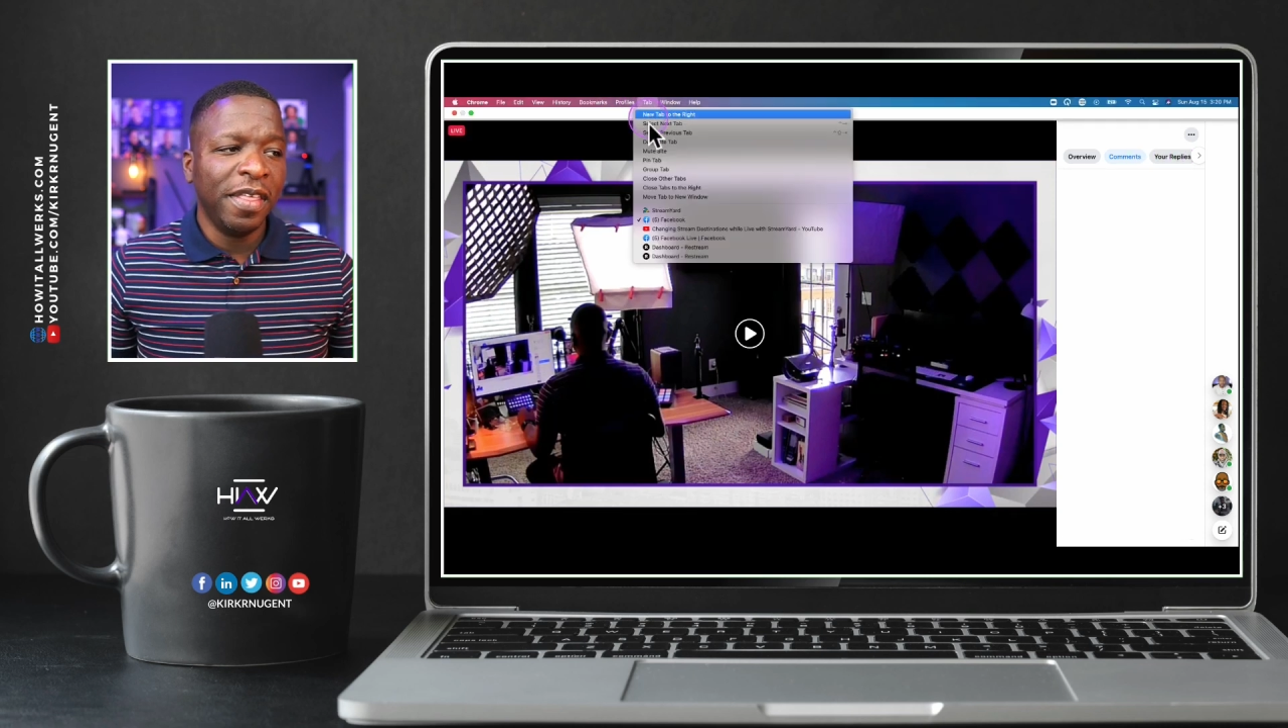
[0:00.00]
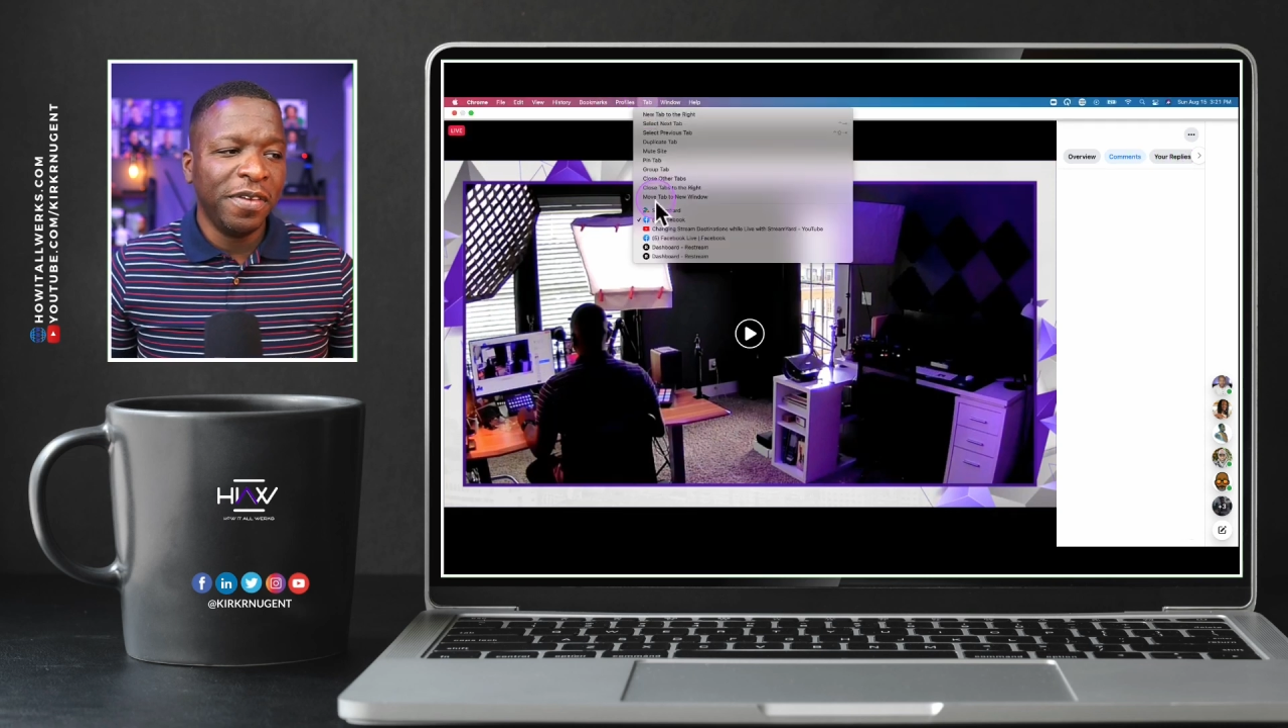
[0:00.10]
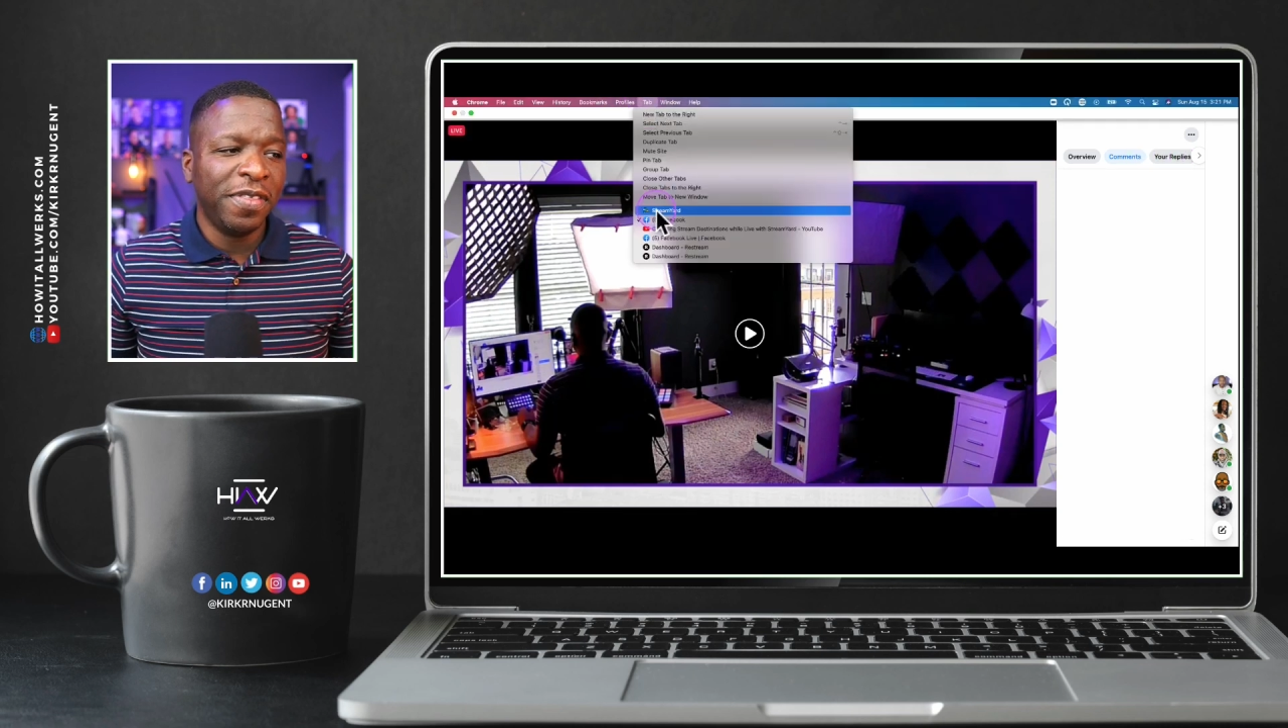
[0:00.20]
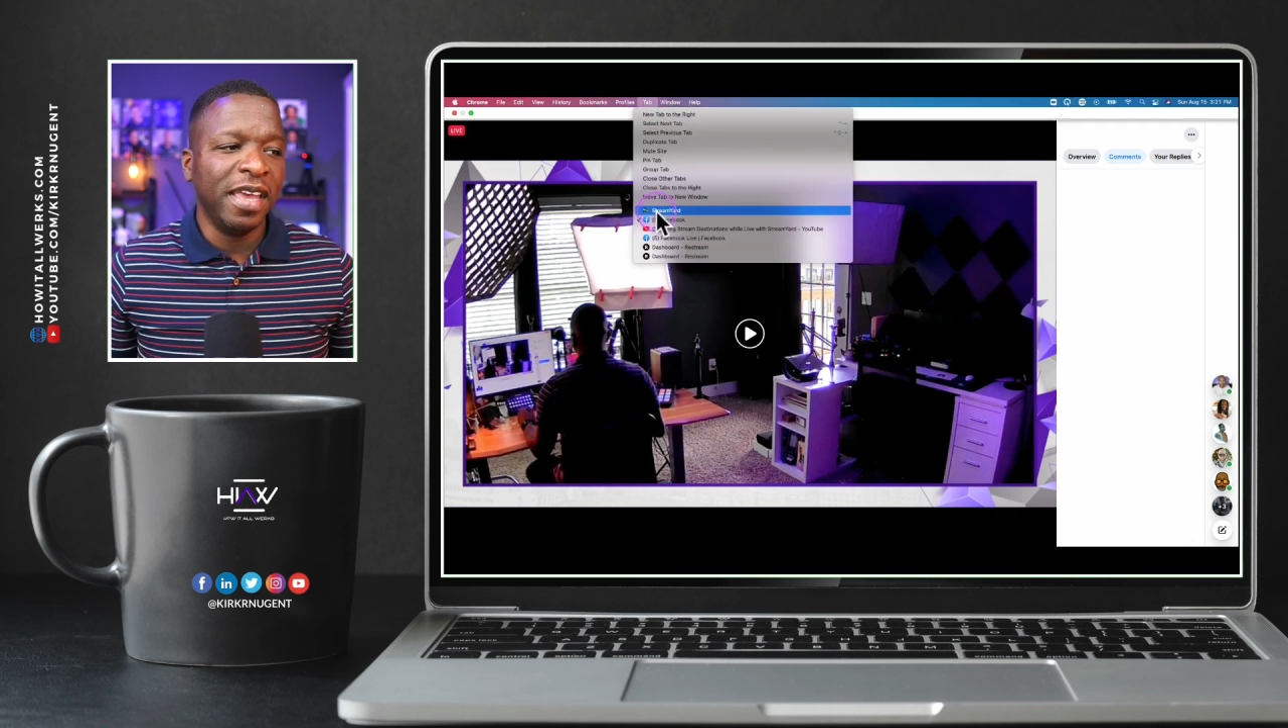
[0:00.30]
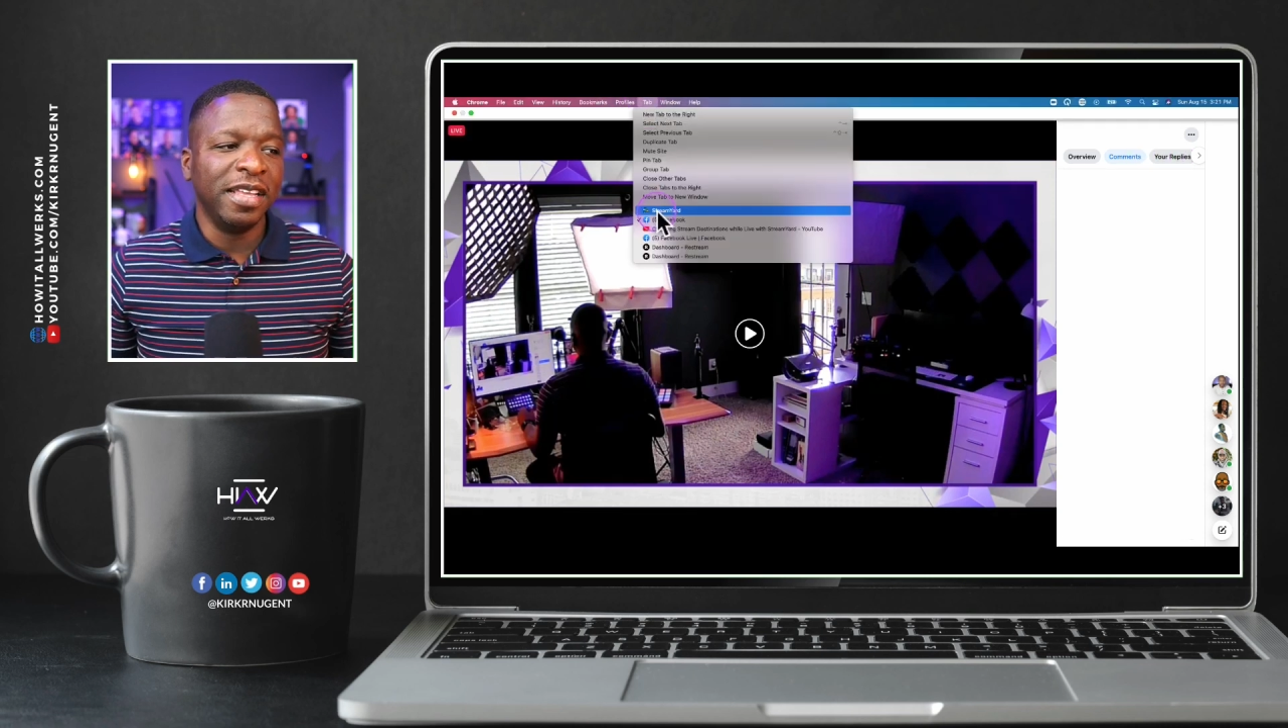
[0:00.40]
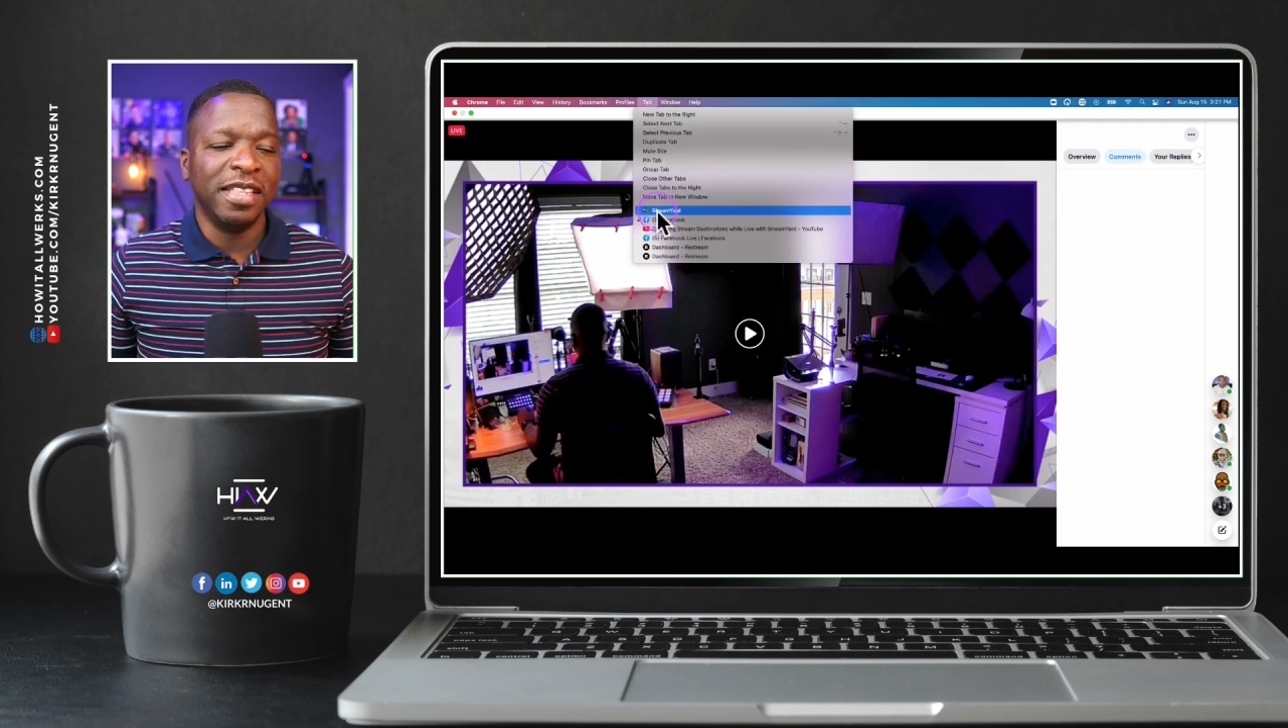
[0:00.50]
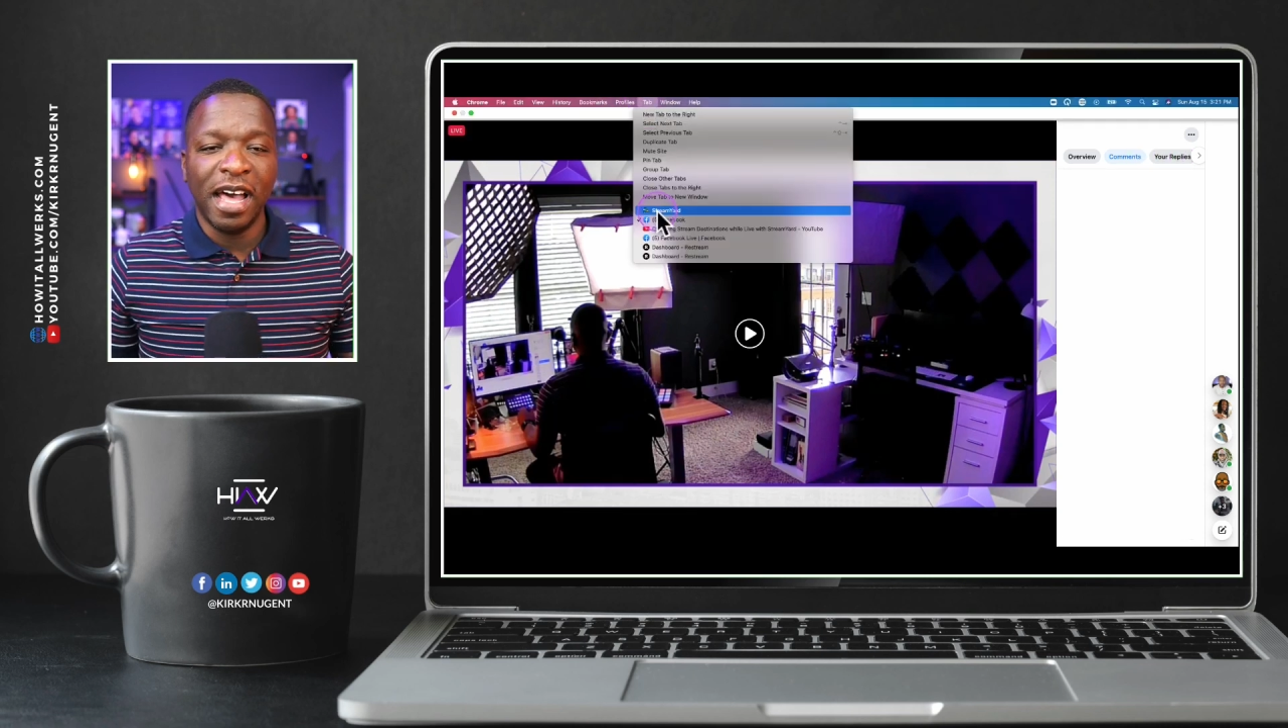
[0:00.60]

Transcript: other thing,